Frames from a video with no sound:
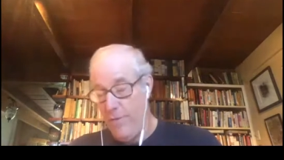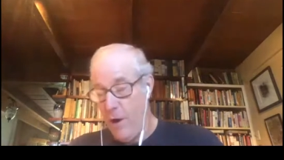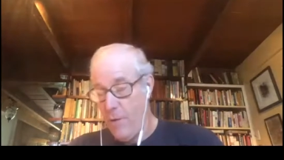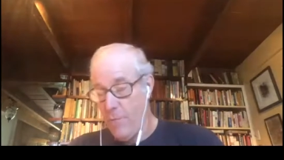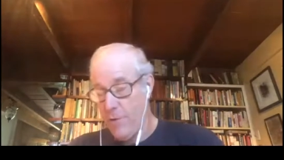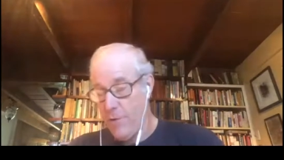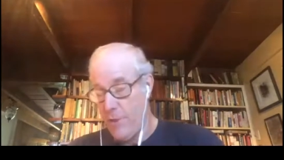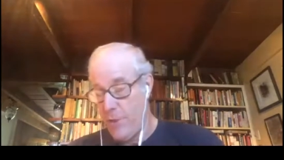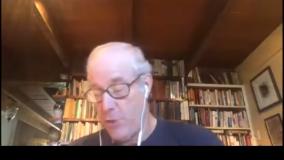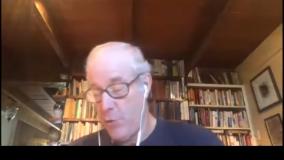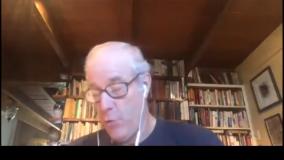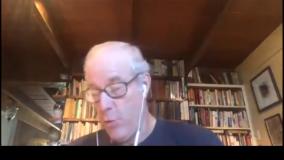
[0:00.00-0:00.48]
is
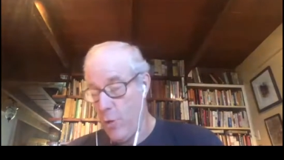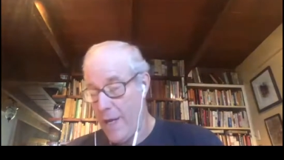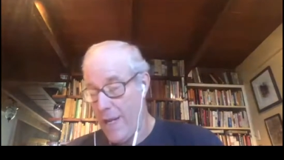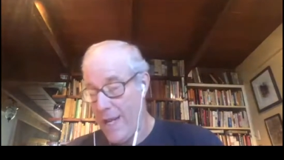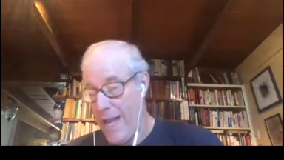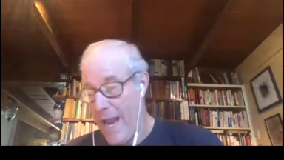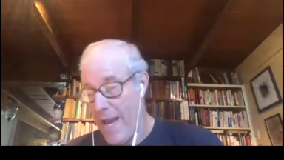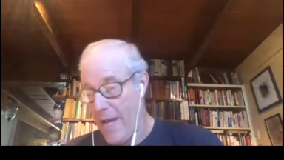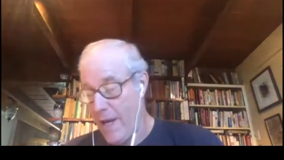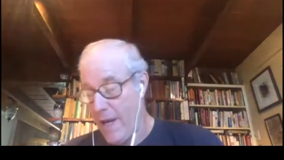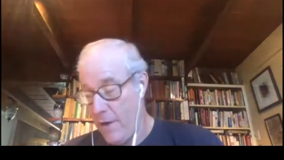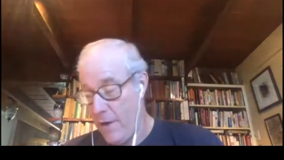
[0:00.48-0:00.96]
at
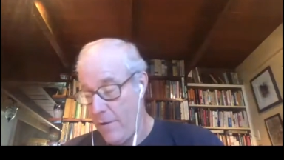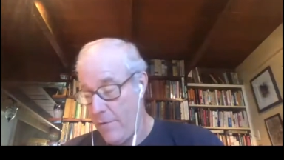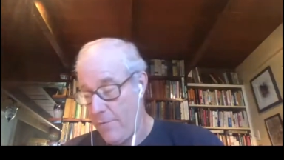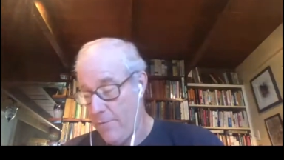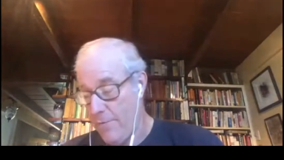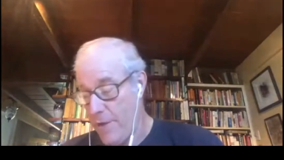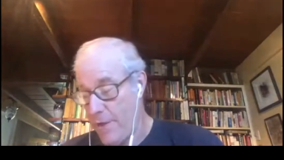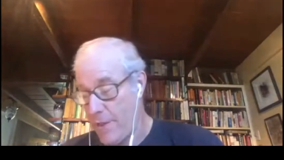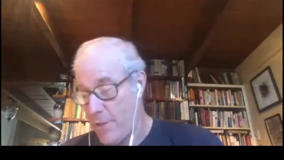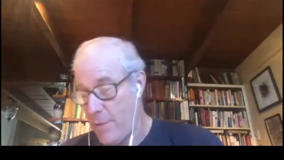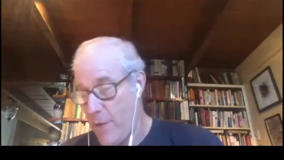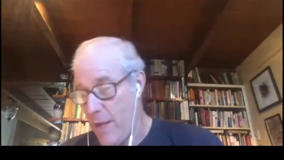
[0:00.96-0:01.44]
2,800
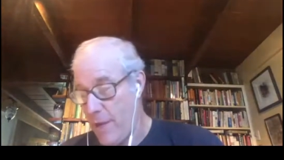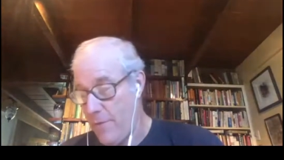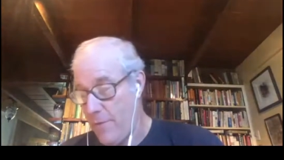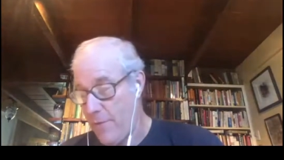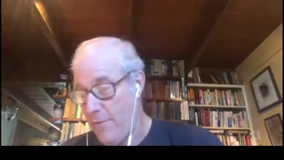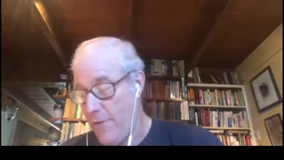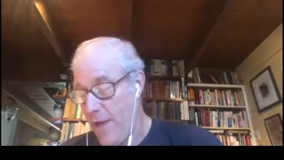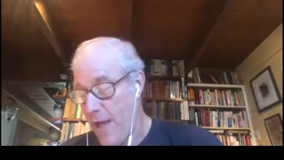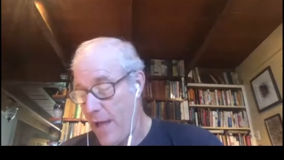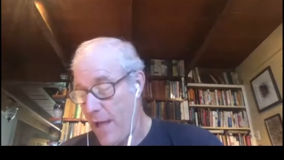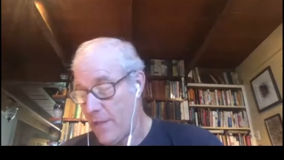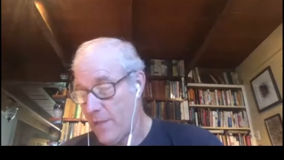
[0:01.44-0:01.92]
feet. So we have a
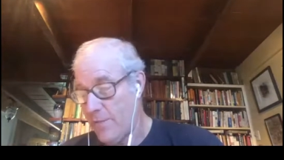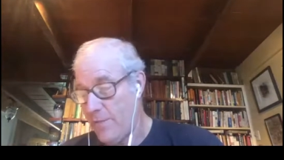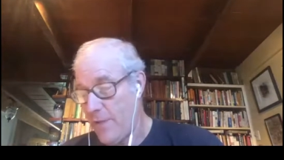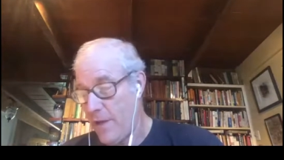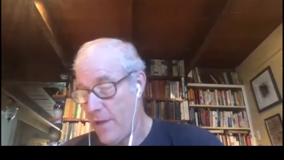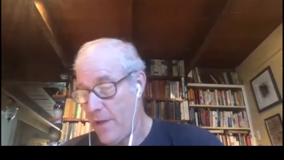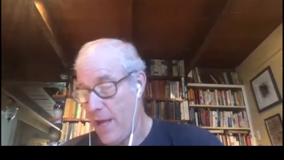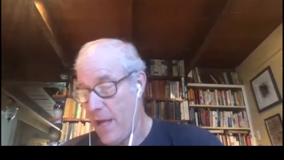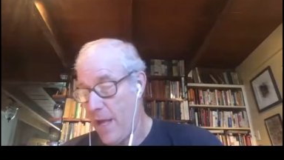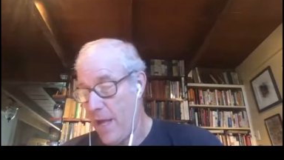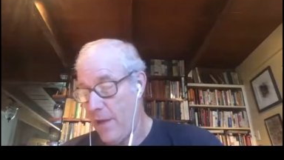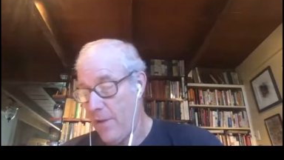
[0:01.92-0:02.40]
thousand
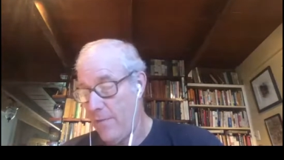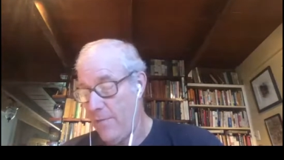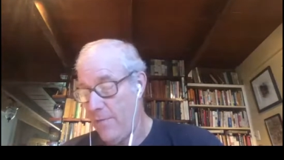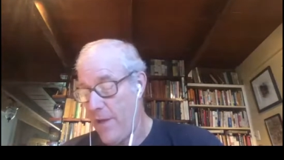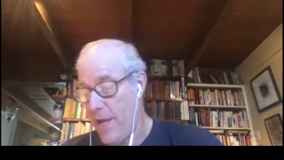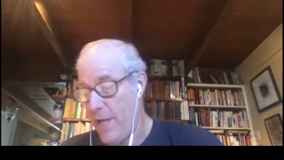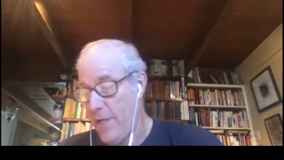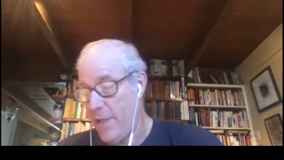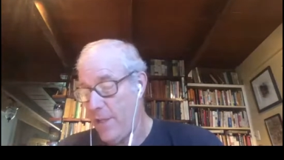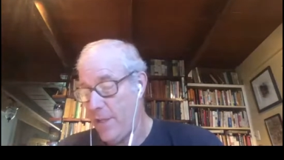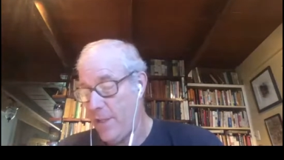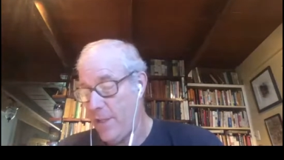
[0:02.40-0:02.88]
feet of
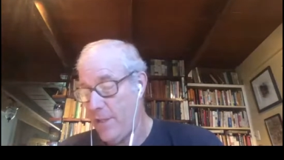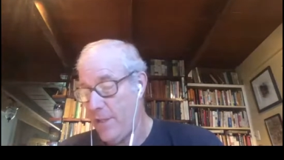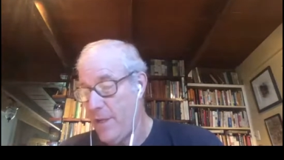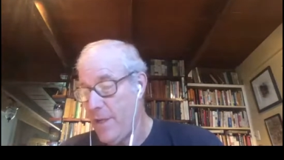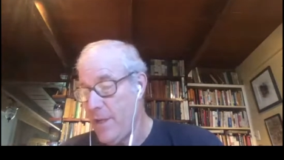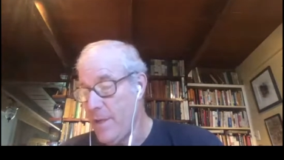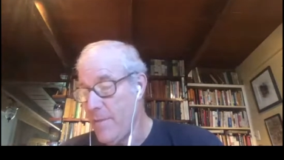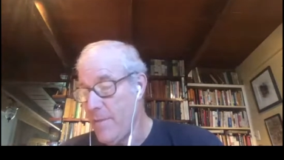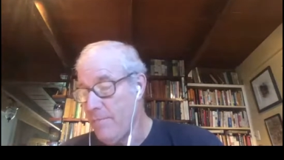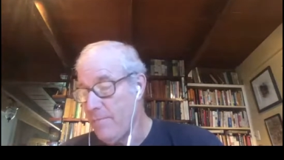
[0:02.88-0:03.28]
elevation